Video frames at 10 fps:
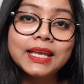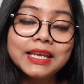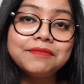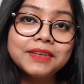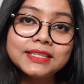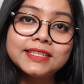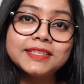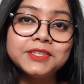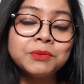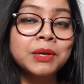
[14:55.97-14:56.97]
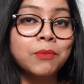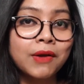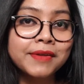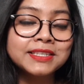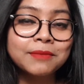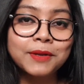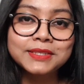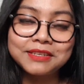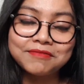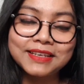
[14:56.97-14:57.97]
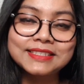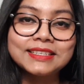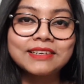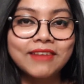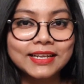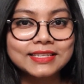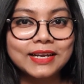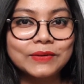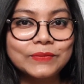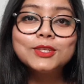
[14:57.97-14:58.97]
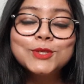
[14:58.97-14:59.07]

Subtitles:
if indeed you are worried about investing right now.